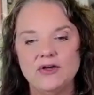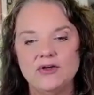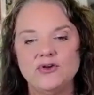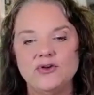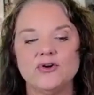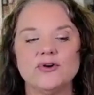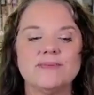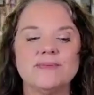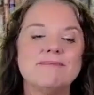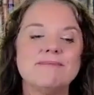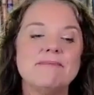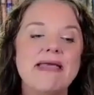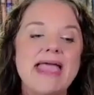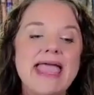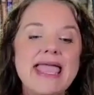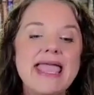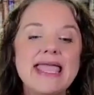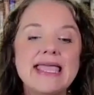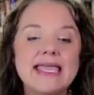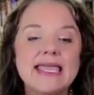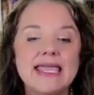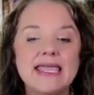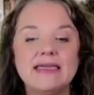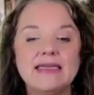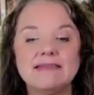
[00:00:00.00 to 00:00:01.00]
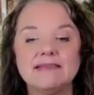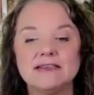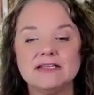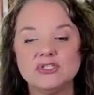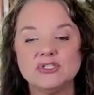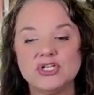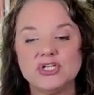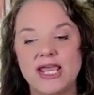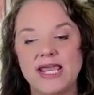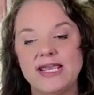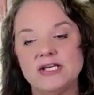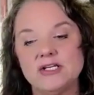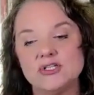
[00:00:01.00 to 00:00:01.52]
you're making the
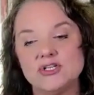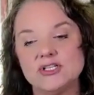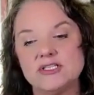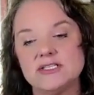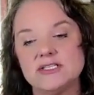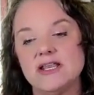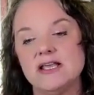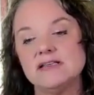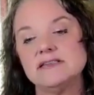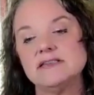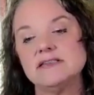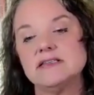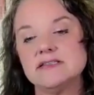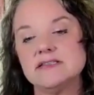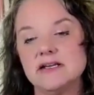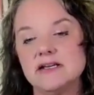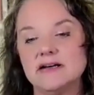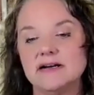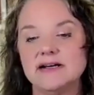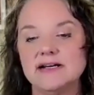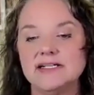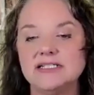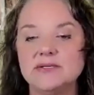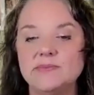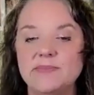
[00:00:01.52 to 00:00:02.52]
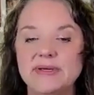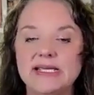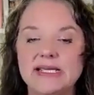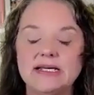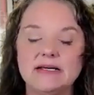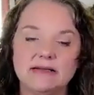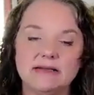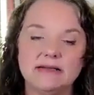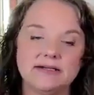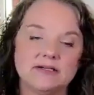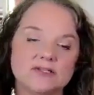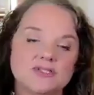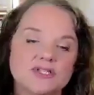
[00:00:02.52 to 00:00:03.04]
changes necessary to be clear.